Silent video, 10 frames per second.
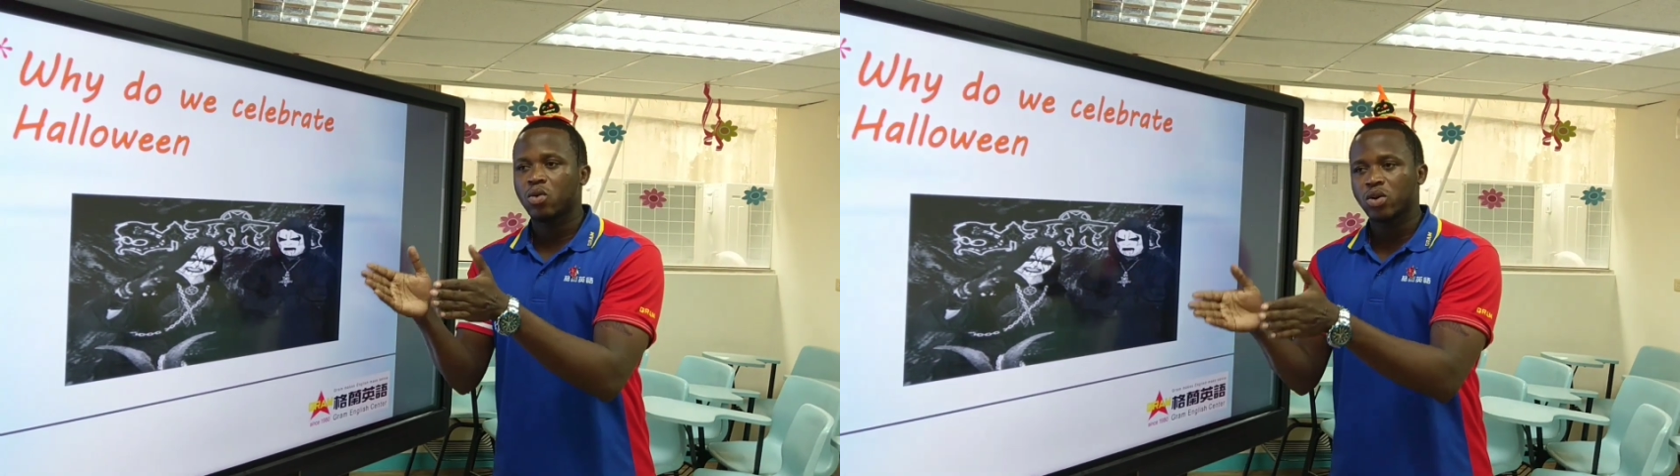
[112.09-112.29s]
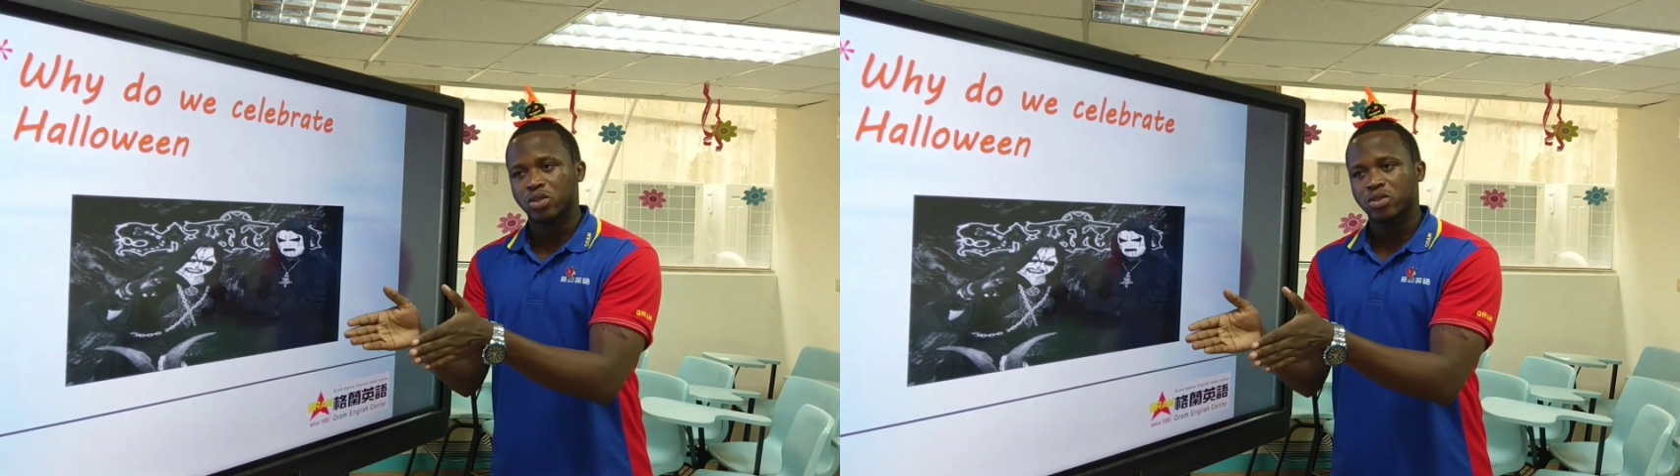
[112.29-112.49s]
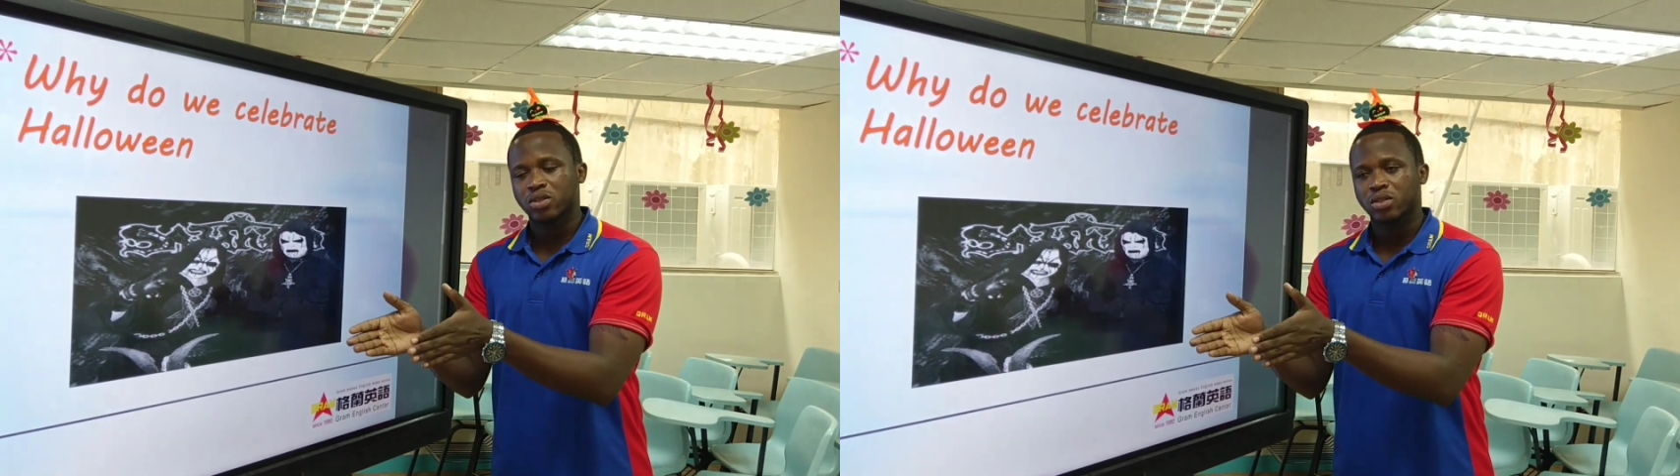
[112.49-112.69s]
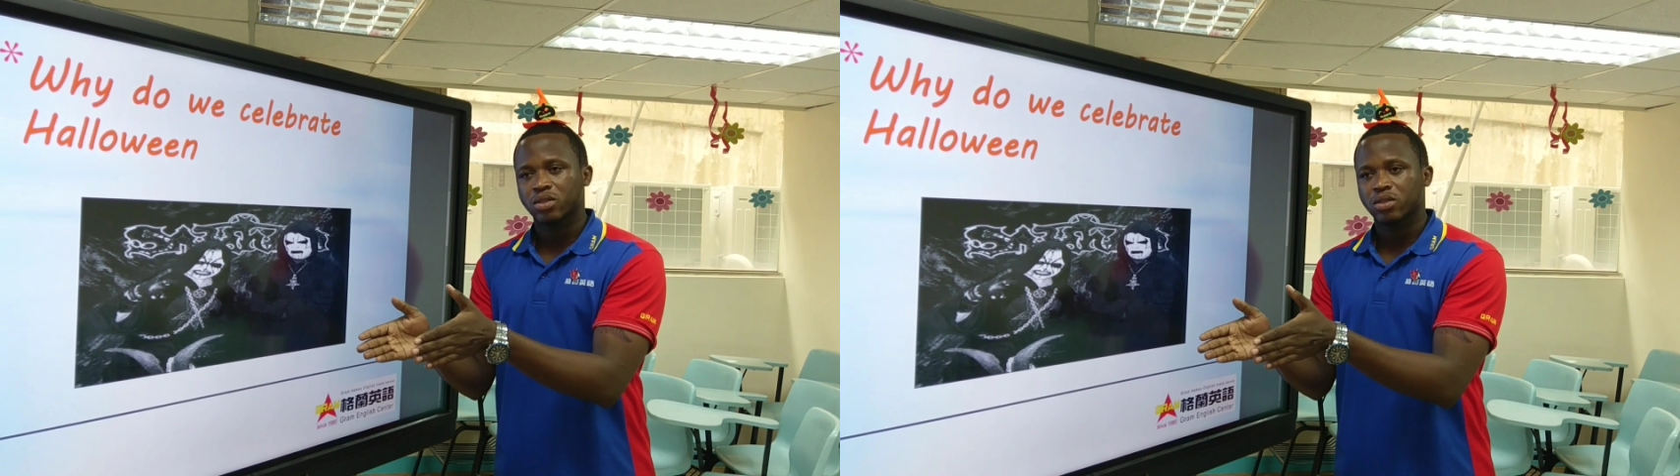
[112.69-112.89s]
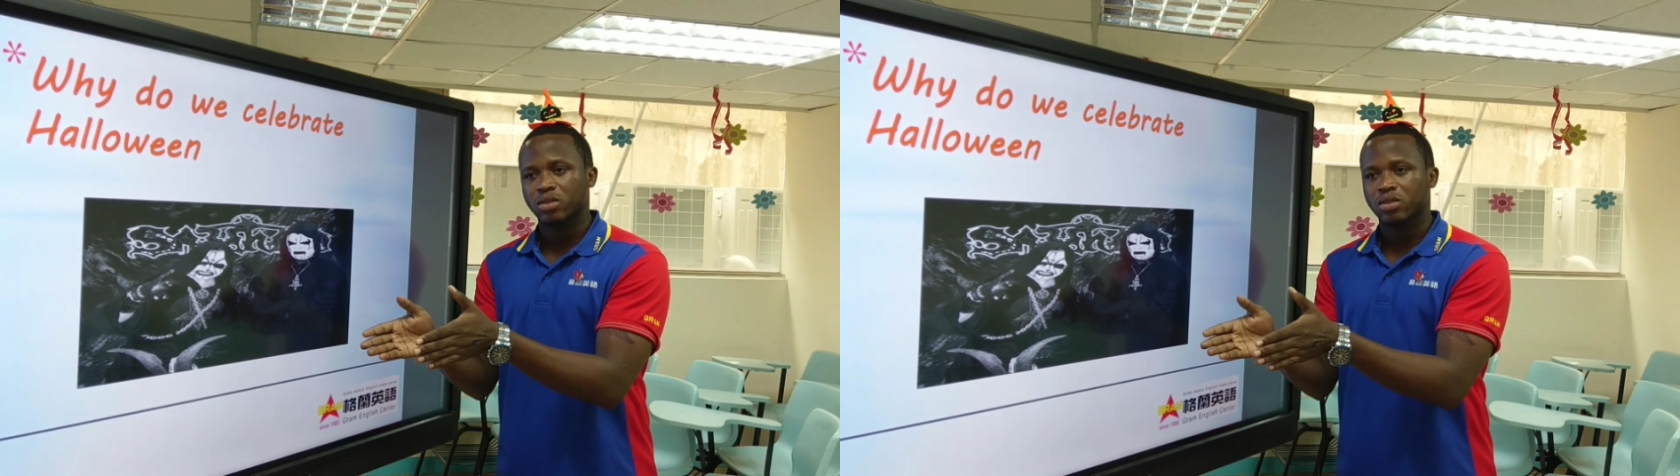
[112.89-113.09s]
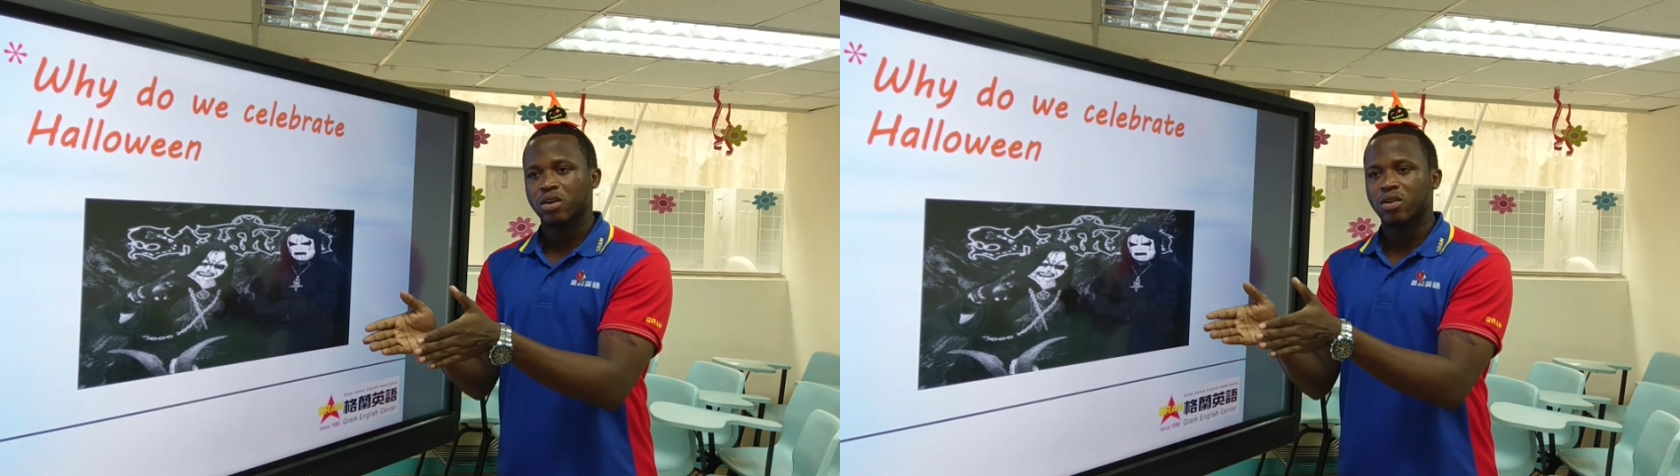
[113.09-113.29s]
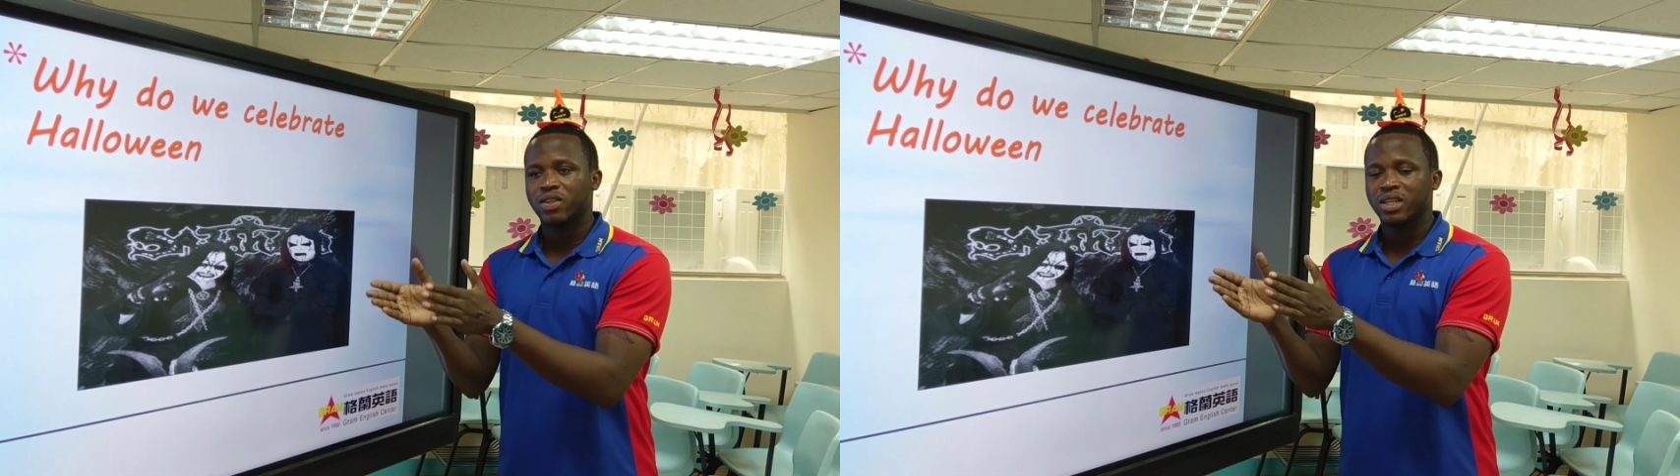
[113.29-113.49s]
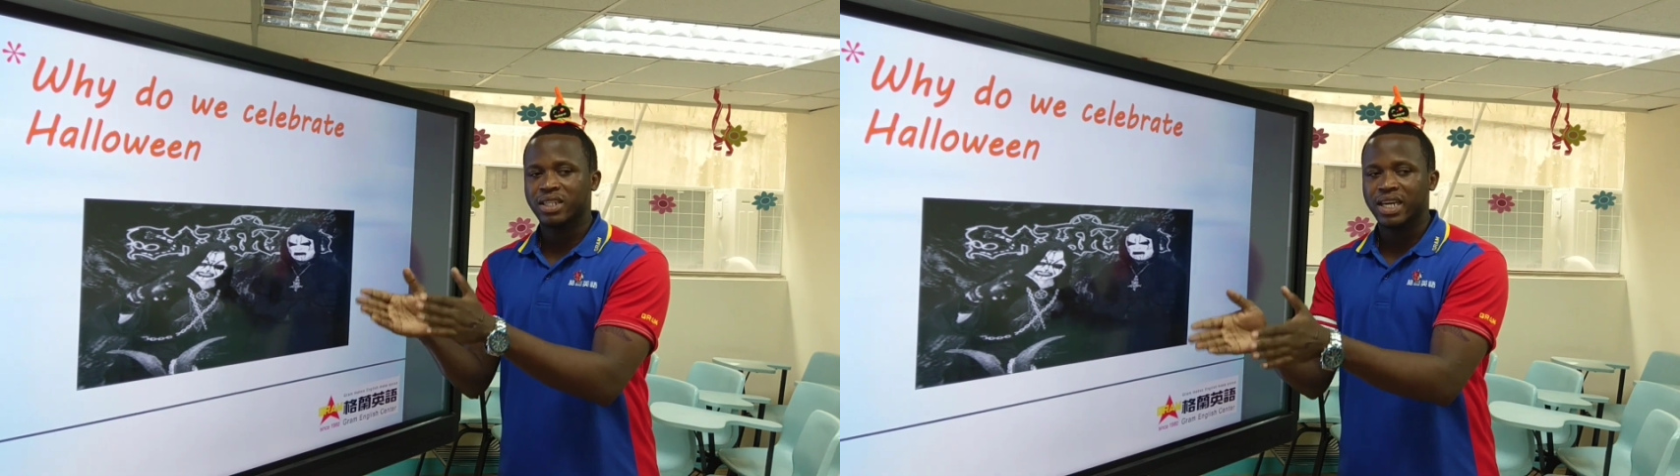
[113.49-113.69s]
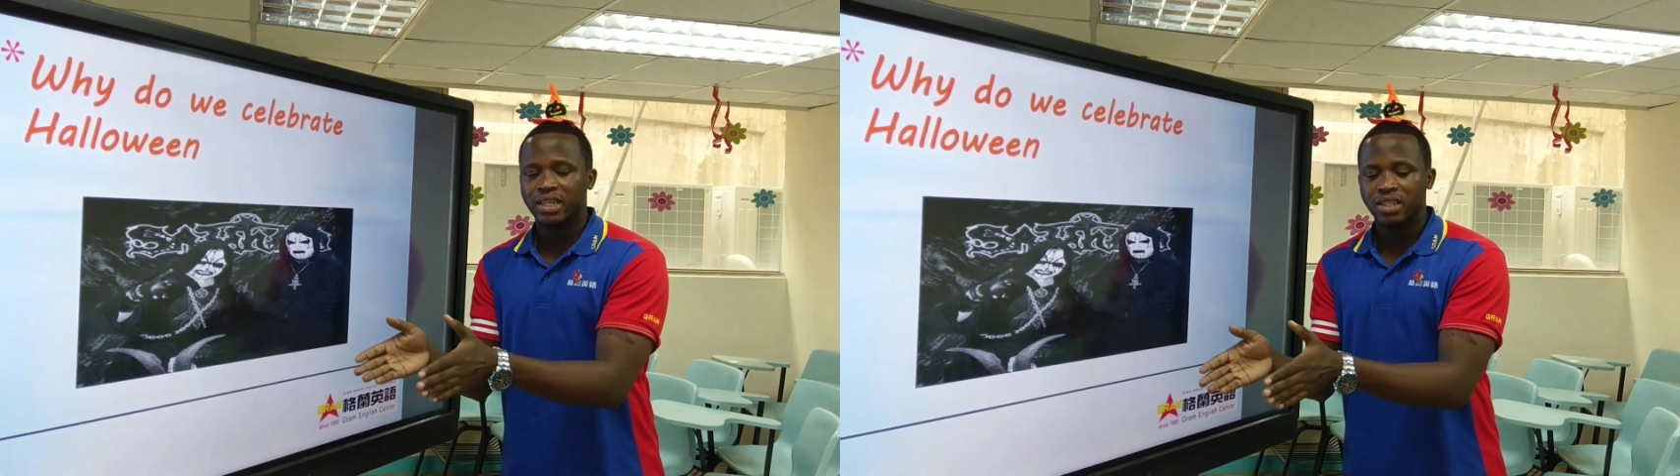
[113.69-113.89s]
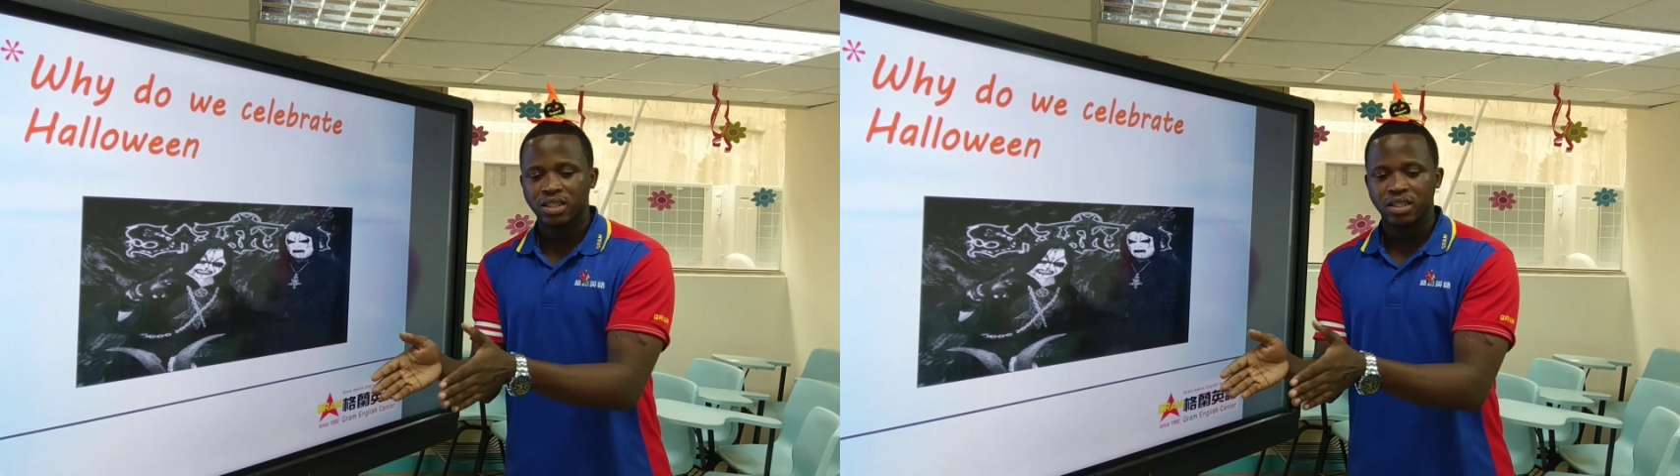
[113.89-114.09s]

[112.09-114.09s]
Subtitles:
ghost of the dead